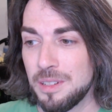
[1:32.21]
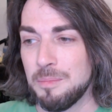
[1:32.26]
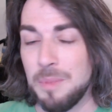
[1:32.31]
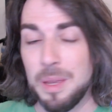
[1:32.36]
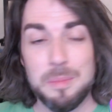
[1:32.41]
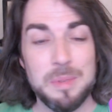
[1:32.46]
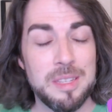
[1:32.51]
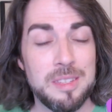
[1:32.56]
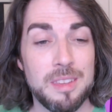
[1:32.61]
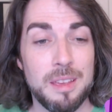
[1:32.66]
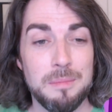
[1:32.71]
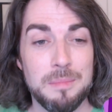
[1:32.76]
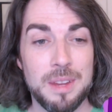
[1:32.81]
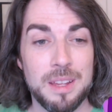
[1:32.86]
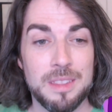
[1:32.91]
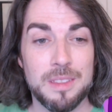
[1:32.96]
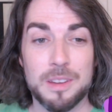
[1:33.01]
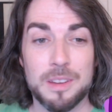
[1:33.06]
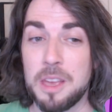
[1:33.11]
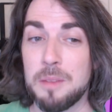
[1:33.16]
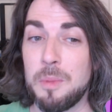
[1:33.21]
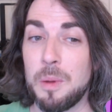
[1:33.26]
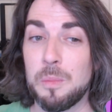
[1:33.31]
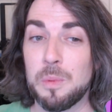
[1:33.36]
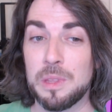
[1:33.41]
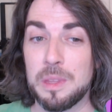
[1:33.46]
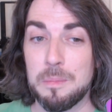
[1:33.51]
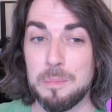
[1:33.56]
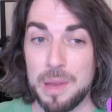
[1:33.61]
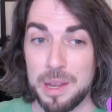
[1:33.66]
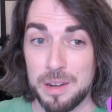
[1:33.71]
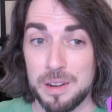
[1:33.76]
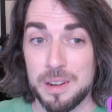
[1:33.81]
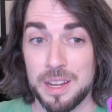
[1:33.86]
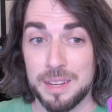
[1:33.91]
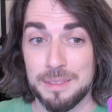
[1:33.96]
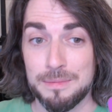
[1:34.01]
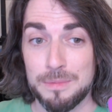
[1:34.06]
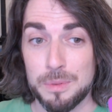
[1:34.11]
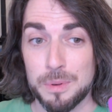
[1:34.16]
Maybe someday they'll come up with a better
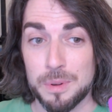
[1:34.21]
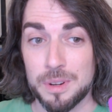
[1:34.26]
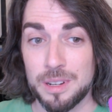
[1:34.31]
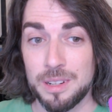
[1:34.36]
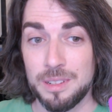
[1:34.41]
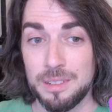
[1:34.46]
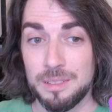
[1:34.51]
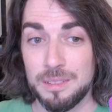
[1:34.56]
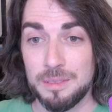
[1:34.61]
name for it.